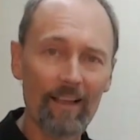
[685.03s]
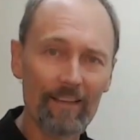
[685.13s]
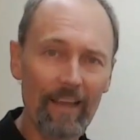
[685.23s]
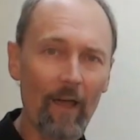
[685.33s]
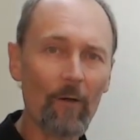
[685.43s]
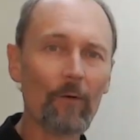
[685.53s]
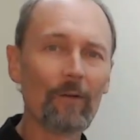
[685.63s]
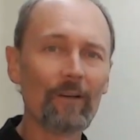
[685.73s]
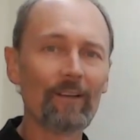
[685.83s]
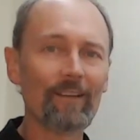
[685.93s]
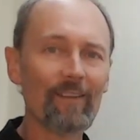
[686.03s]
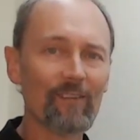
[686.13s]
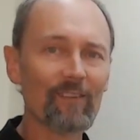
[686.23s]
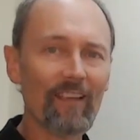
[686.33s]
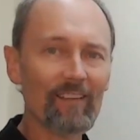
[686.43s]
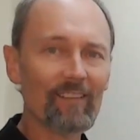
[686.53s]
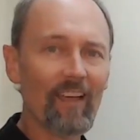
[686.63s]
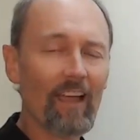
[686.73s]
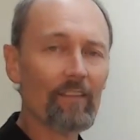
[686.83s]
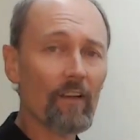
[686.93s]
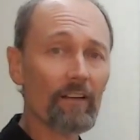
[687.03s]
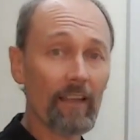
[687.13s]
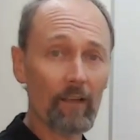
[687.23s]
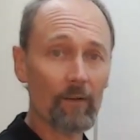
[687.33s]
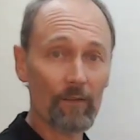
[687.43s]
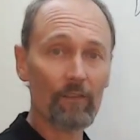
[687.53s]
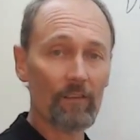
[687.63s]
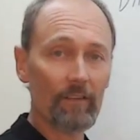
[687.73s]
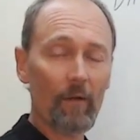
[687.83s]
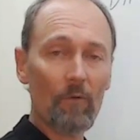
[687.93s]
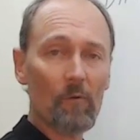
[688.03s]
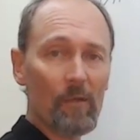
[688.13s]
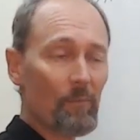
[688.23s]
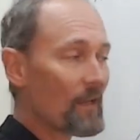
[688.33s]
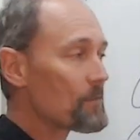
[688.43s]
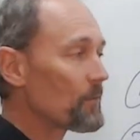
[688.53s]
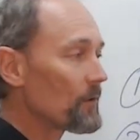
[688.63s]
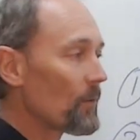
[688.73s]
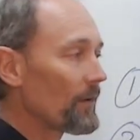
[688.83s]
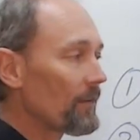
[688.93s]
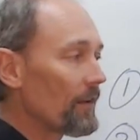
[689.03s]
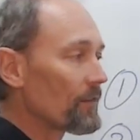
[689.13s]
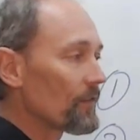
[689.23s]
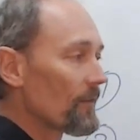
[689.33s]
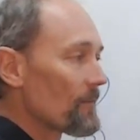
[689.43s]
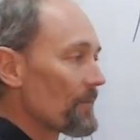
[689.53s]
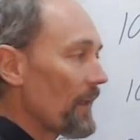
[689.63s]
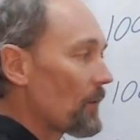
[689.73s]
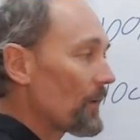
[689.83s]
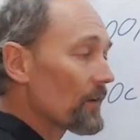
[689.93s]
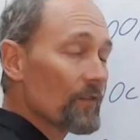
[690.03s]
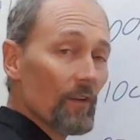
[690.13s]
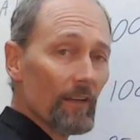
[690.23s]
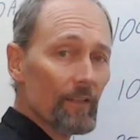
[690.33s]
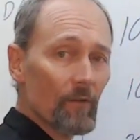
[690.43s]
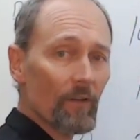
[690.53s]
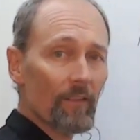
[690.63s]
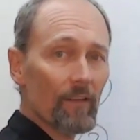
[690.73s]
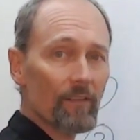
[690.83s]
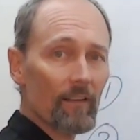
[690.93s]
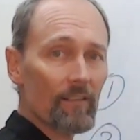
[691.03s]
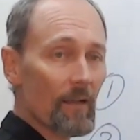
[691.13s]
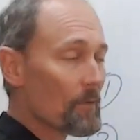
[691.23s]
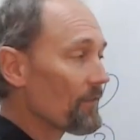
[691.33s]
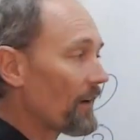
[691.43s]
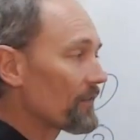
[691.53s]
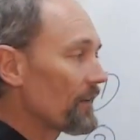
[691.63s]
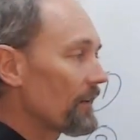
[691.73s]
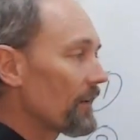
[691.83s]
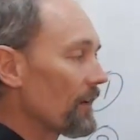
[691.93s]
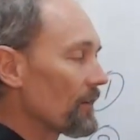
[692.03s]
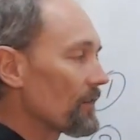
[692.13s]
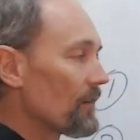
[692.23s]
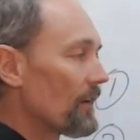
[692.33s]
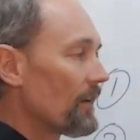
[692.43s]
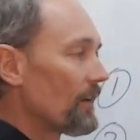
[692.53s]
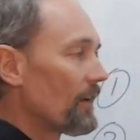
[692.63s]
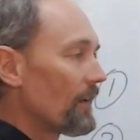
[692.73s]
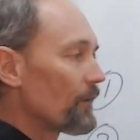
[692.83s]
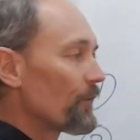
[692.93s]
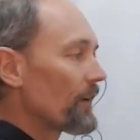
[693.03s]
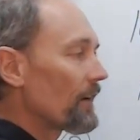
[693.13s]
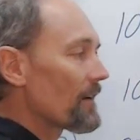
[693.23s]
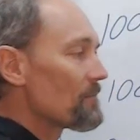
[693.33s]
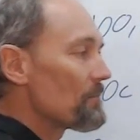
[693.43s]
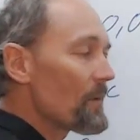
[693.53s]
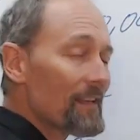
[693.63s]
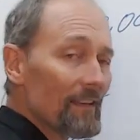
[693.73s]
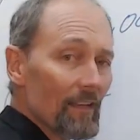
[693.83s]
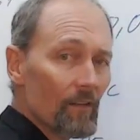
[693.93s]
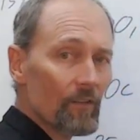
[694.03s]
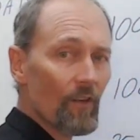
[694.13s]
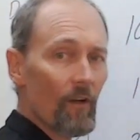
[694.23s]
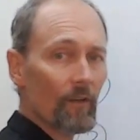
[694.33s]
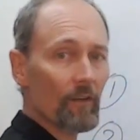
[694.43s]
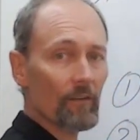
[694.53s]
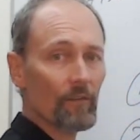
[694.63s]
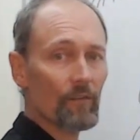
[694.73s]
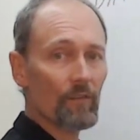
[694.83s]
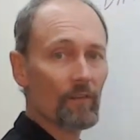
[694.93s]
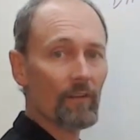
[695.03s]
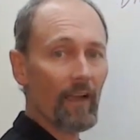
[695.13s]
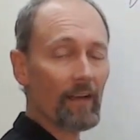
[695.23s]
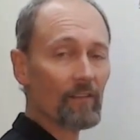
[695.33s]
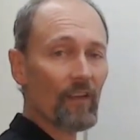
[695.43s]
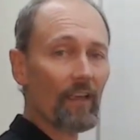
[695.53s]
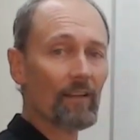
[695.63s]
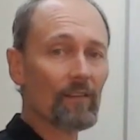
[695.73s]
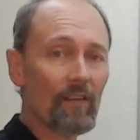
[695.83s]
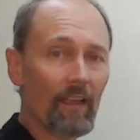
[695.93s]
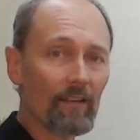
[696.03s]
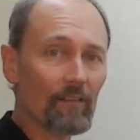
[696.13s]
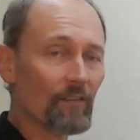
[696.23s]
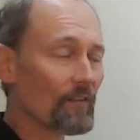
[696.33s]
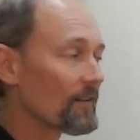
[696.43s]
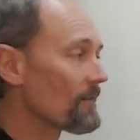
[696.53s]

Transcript: Now, let's just entertain the idea, because there will be people doing this, and we are certainly doing this in some of our syndicates. If we got 1 million tokens at 10 cents,